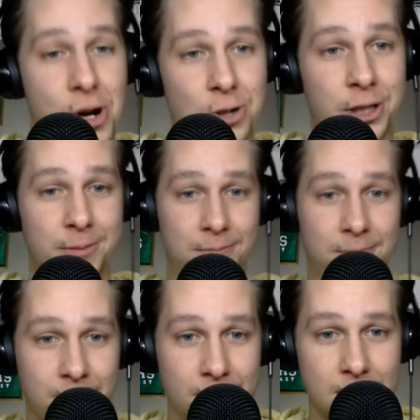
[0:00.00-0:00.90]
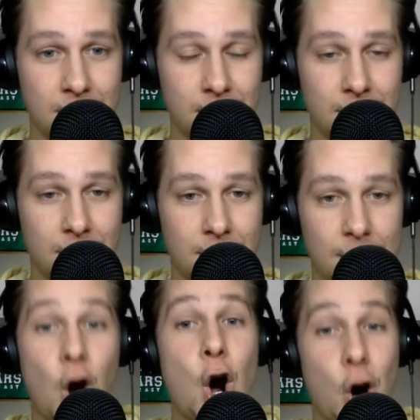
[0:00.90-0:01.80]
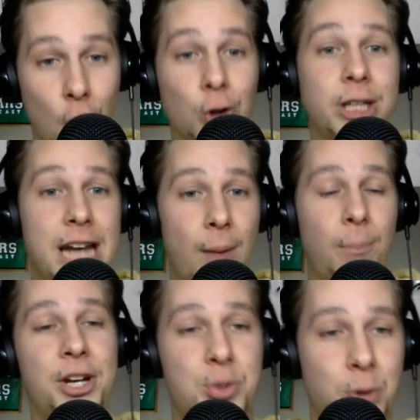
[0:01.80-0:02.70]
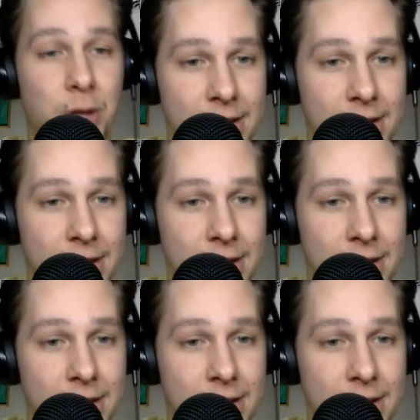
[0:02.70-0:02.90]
Harley. Harley now plays with